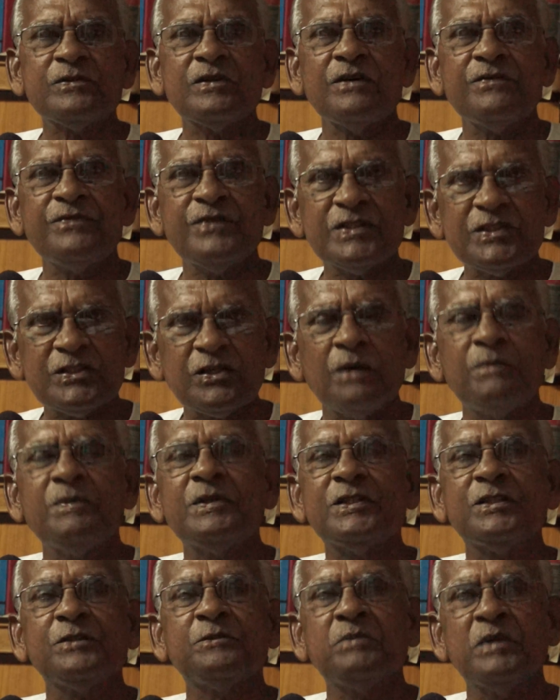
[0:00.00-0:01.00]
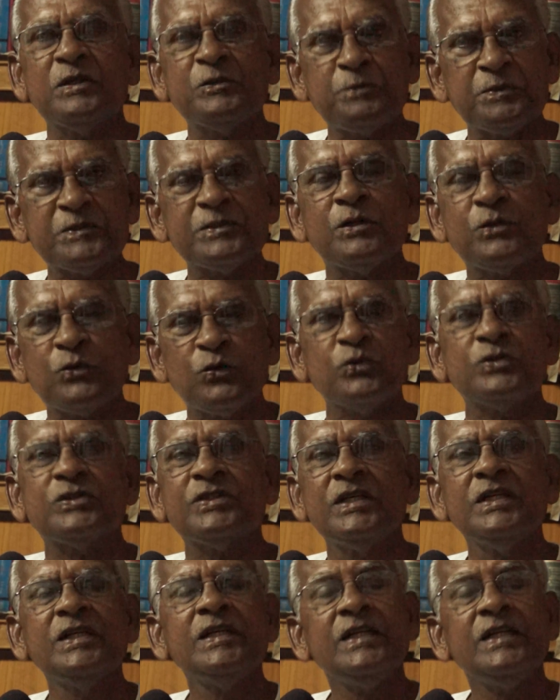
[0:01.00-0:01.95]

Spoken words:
of establishing a special courts